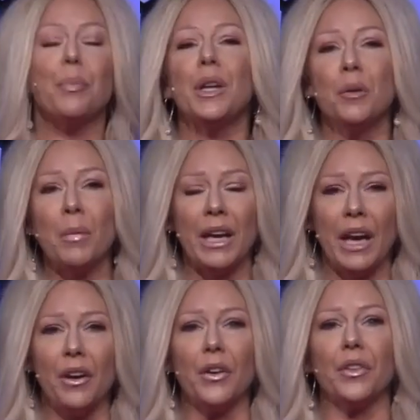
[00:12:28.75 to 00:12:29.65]
But in my
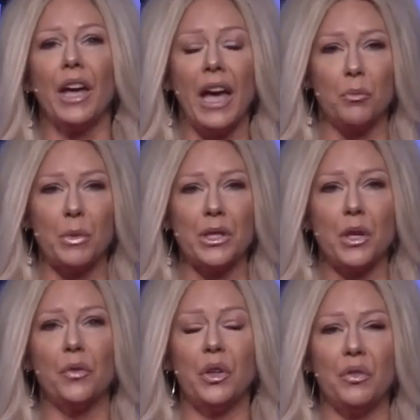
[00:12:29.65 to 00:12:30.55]
health, I had
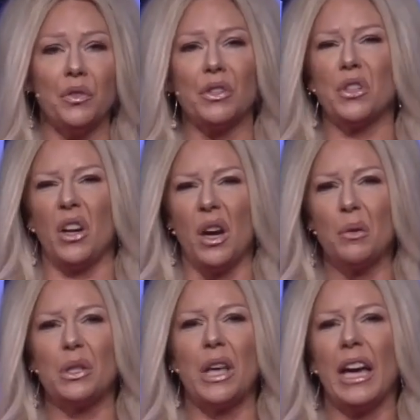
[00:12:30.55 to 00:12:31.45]
myself convinced that
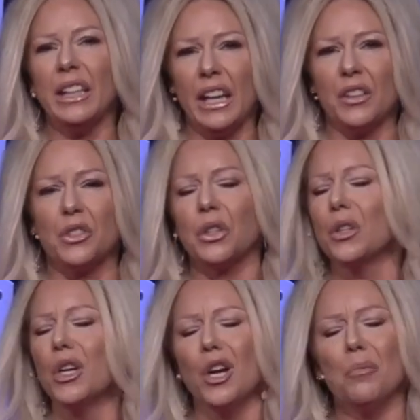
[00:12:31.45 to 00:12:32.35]
I had
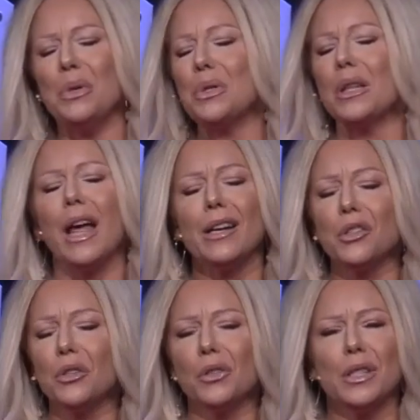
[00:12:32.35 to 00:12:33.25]
cancer. Most
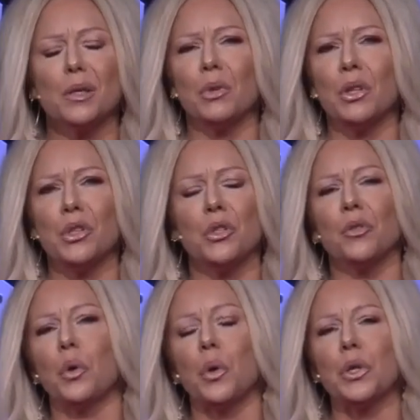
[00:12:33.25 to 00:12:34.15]
logical explanation,
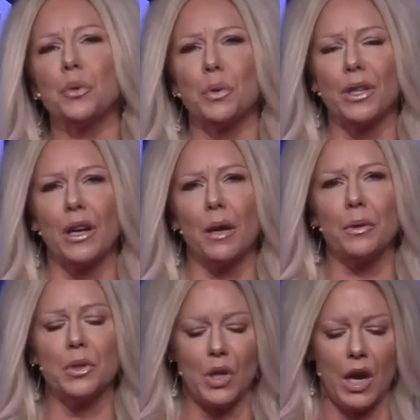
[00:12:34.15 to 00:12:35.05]
of course, was that I
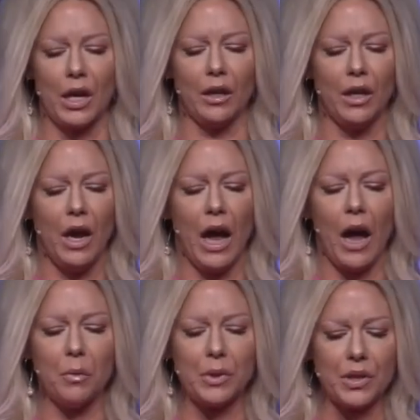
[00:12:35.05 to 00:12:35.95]
was dying.
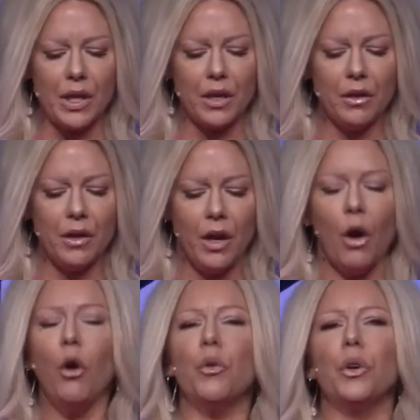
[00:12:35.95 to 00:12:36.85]
I was then
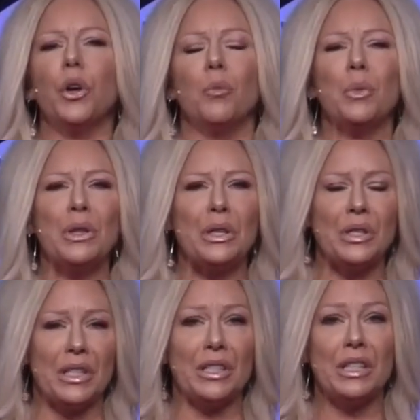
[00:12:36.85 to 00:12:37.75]
overcome with
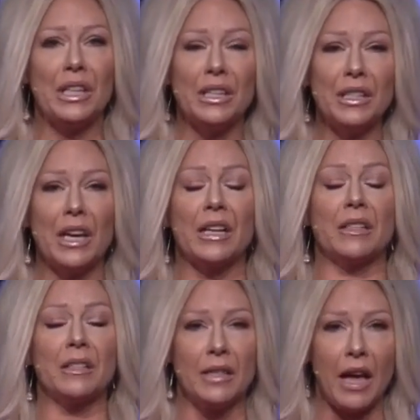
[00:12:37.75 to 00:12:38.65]
this intense
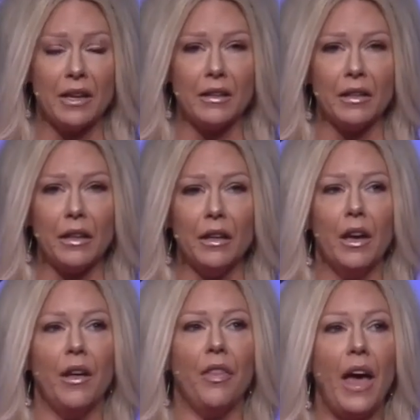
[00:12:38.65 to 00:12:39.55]
anxiety
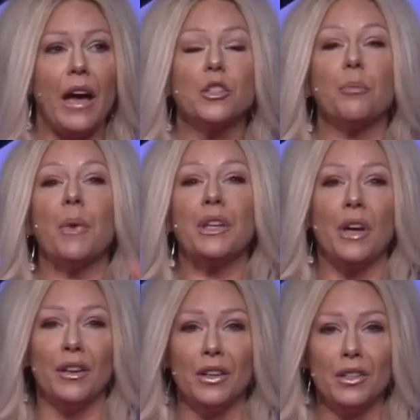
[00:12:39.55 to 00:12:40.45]
that my
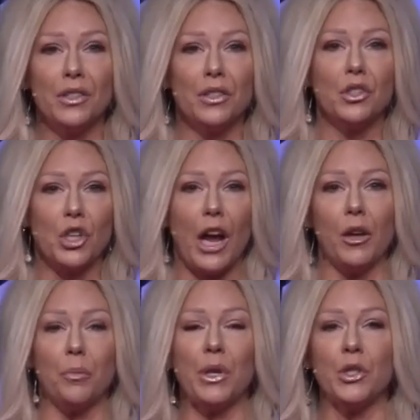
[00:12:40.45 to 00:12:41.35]
youngest
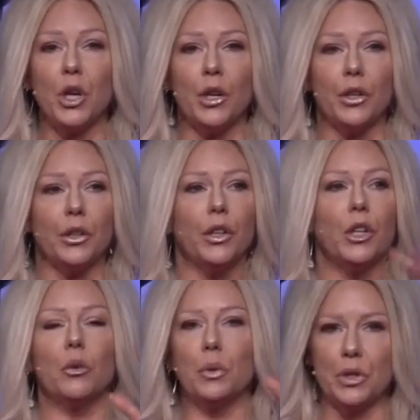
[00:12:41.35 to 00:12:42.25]
child, my daughter,
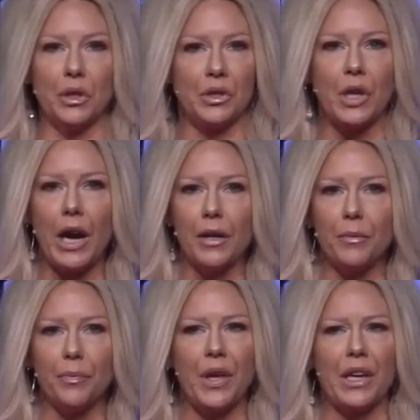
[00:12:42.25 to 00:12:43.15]
was going to die,
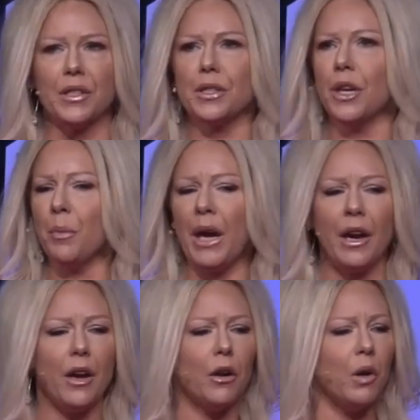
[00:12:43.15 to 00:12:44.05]
that
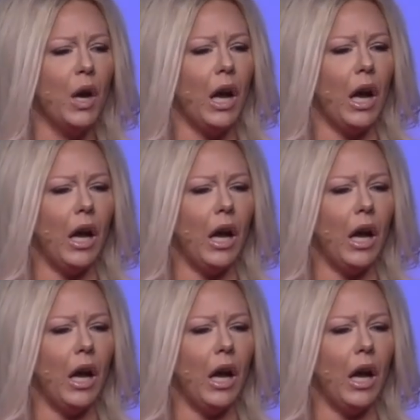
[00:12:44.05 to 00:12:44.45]
somehow